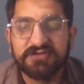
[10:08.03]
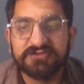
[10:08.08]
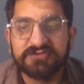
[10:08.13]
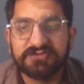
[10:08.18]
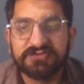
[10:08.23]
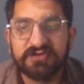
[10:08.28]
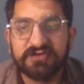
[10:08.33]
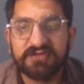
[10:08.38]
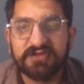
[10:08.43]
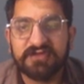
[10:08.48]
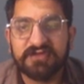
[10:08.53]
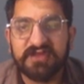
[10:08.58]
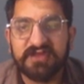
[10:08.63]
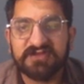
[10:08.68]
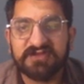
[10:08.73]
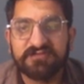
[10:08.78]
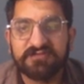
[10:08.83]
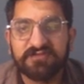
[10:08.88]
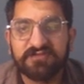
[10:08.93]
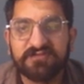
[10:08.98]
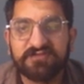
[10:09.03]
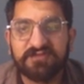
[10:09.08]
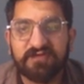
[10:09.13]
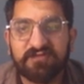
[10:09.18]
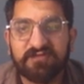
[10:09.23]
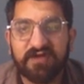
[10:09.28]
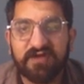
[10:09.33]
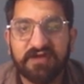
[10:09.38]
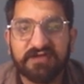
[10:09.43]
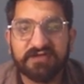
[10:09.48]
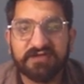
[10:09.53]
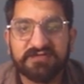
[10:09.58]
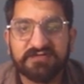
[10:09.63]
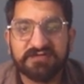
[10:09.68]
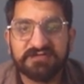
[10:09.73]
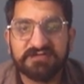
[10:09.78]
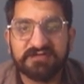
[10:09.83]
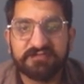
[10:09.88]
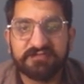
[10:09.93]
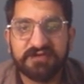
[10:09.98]
in the next move the white can
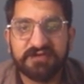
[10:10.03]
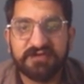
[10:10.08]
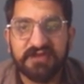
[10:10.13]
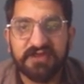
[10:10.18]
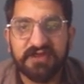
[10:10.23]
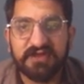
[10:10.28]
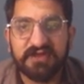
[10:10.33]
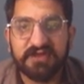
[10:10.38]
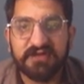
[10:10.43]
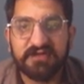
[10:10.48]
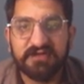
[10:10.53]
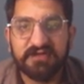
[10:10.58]
just simply take it